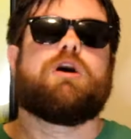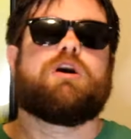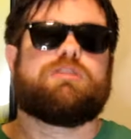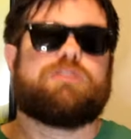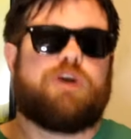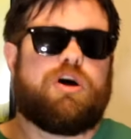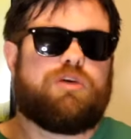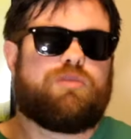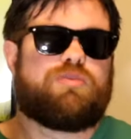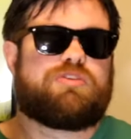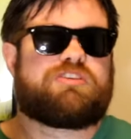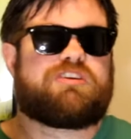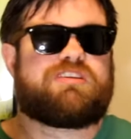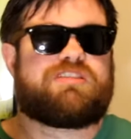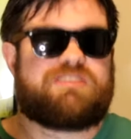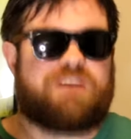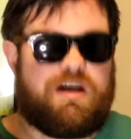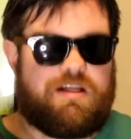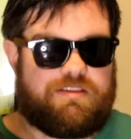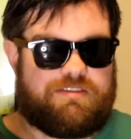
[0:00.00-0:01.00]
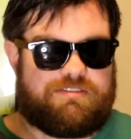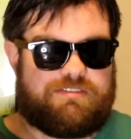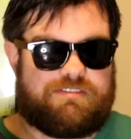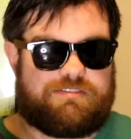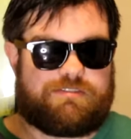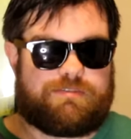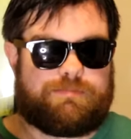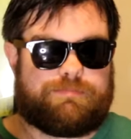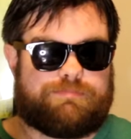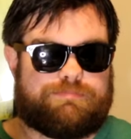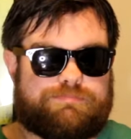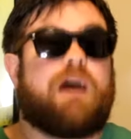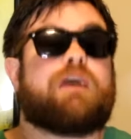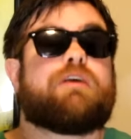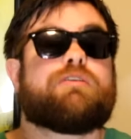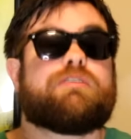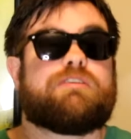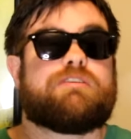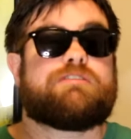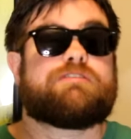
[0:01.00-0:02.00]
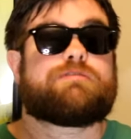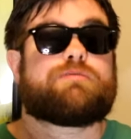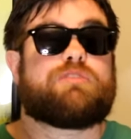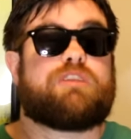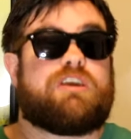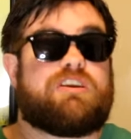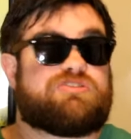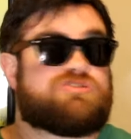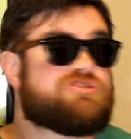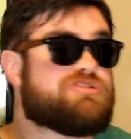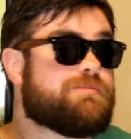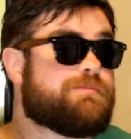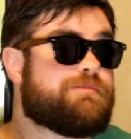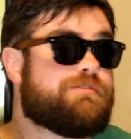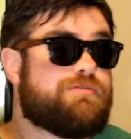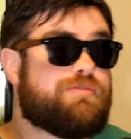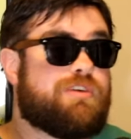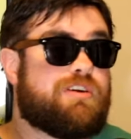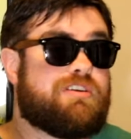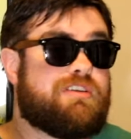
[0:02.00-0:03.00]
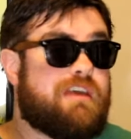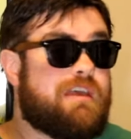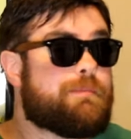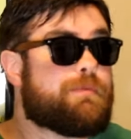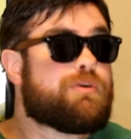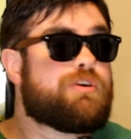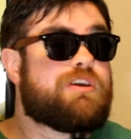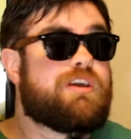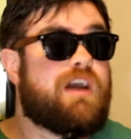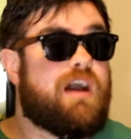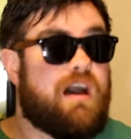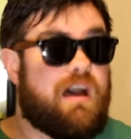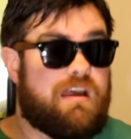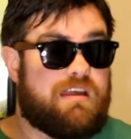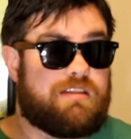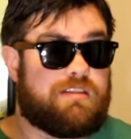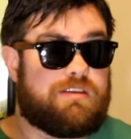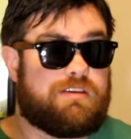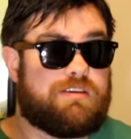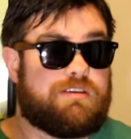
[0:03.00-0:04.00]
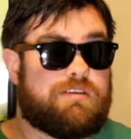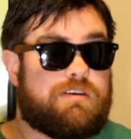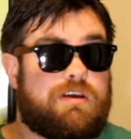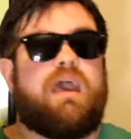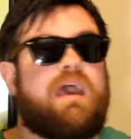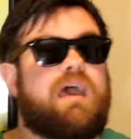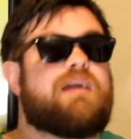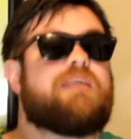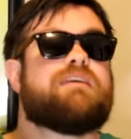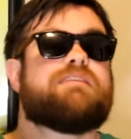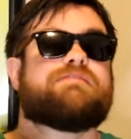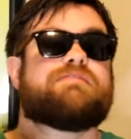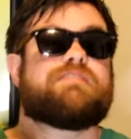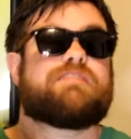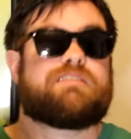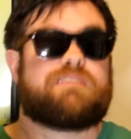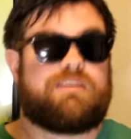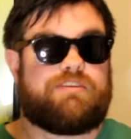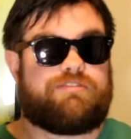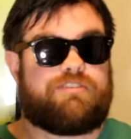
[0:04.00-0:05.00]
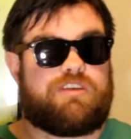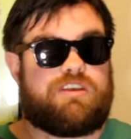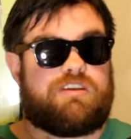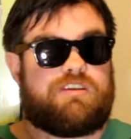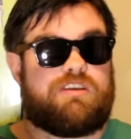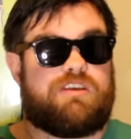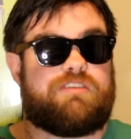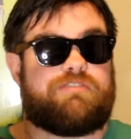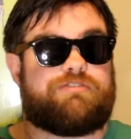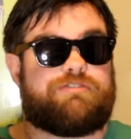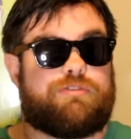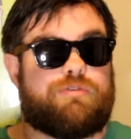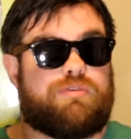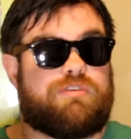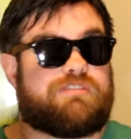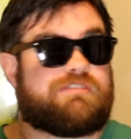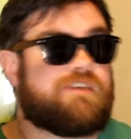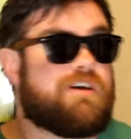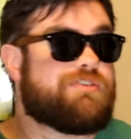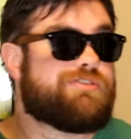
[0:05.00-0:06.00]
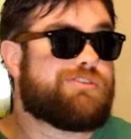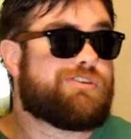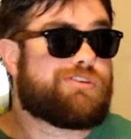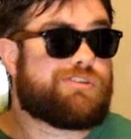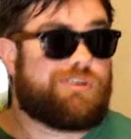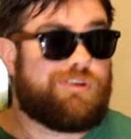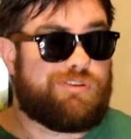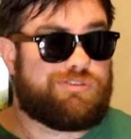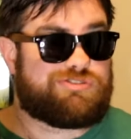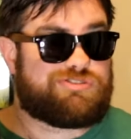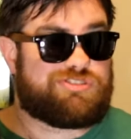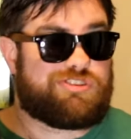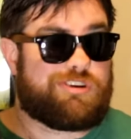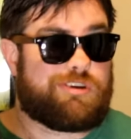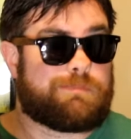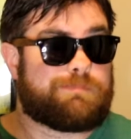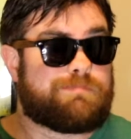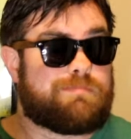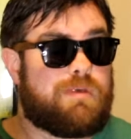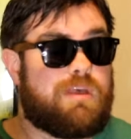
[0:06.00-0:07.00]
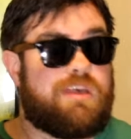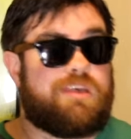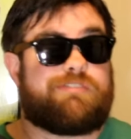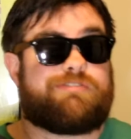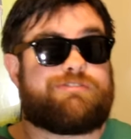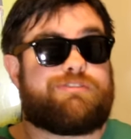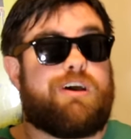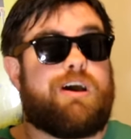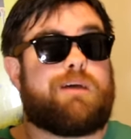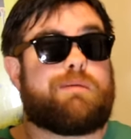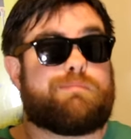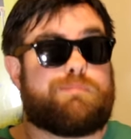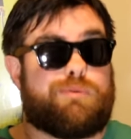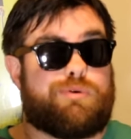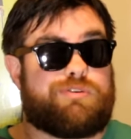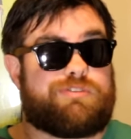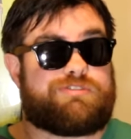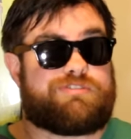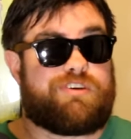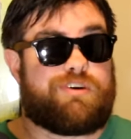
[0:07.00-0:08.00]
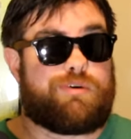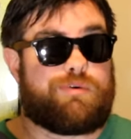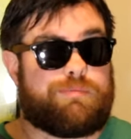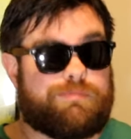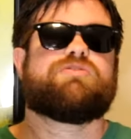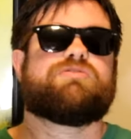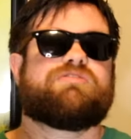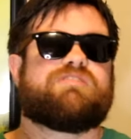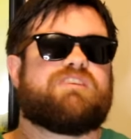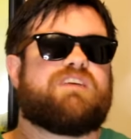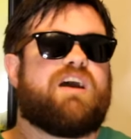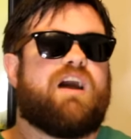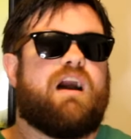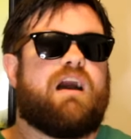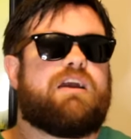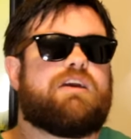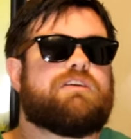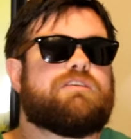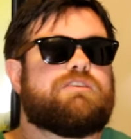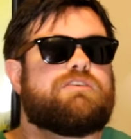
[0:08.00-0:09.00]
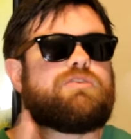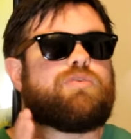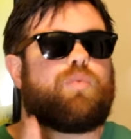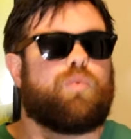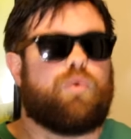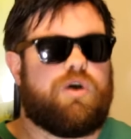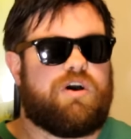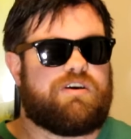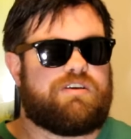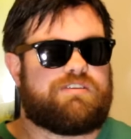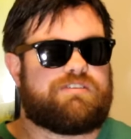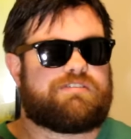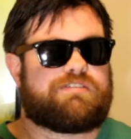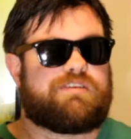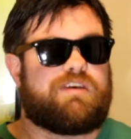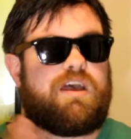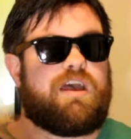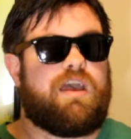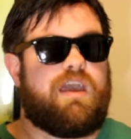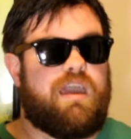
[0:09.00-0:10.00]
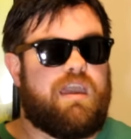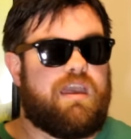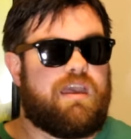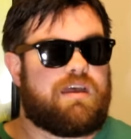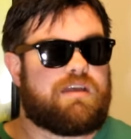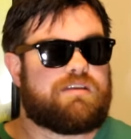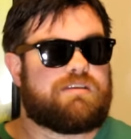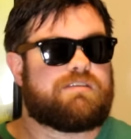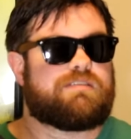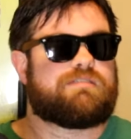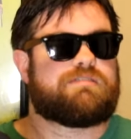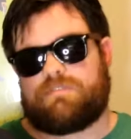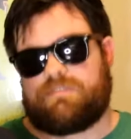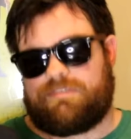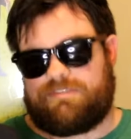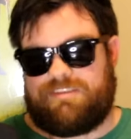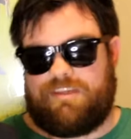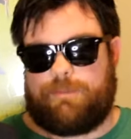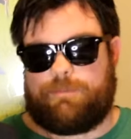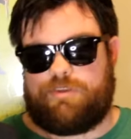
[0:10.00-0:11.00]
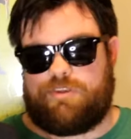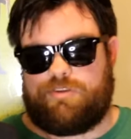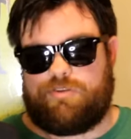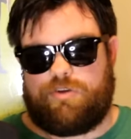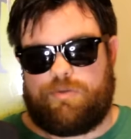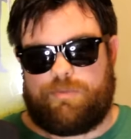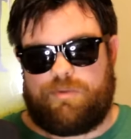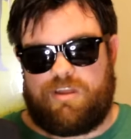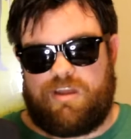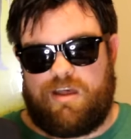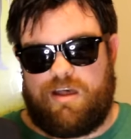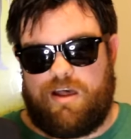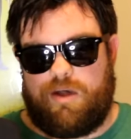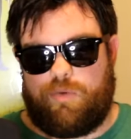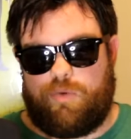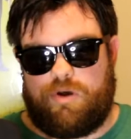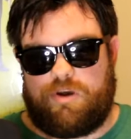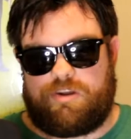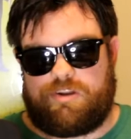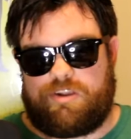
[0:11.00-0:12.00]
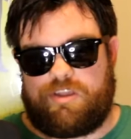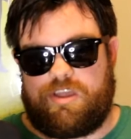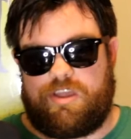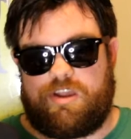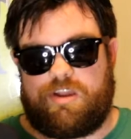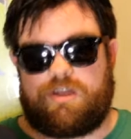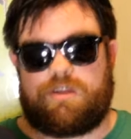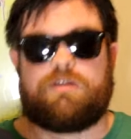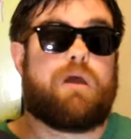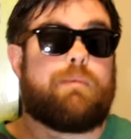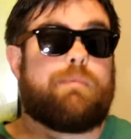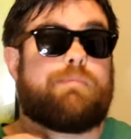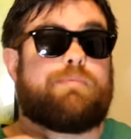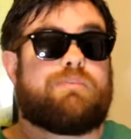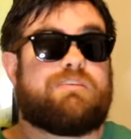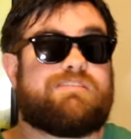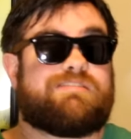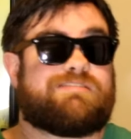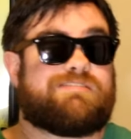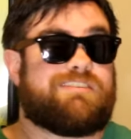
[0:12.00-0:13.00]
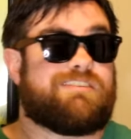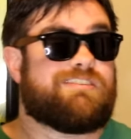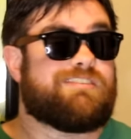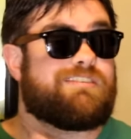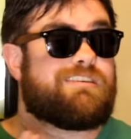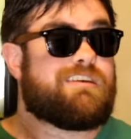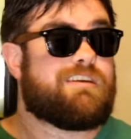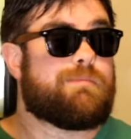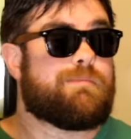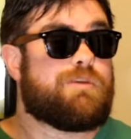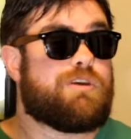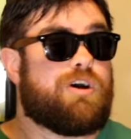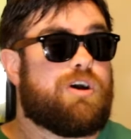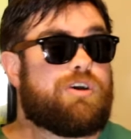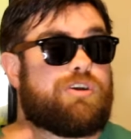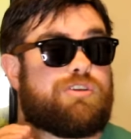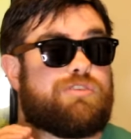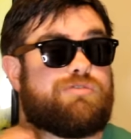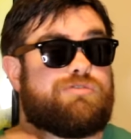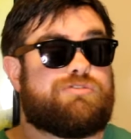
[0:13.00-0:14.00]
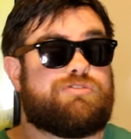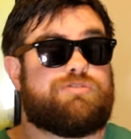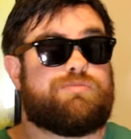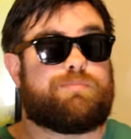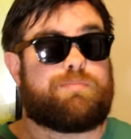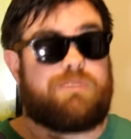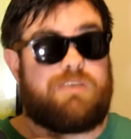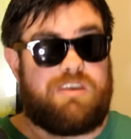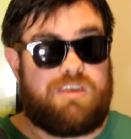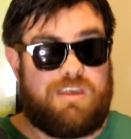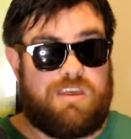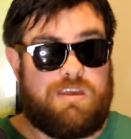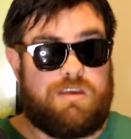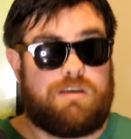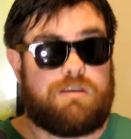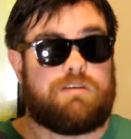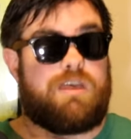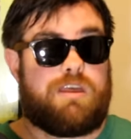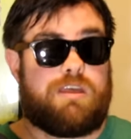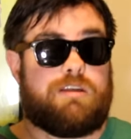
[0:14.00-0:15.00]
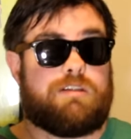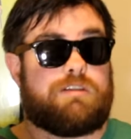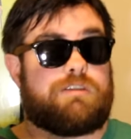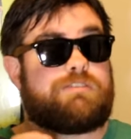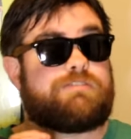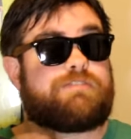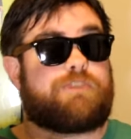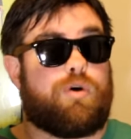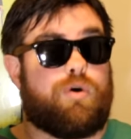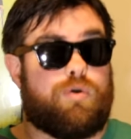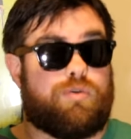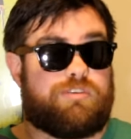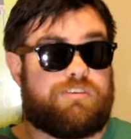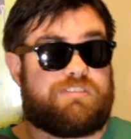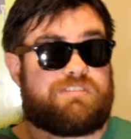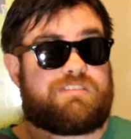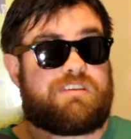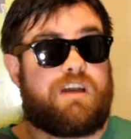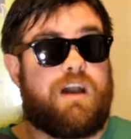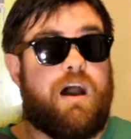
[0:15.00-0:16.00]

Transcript: Along with Catholicism, Ireland's relationship to their neighboring island had a significant influence on their culture, if not more so. You see, Ireland was, and stepping into a bit of hot water here, probably still can be argued to be England's oldest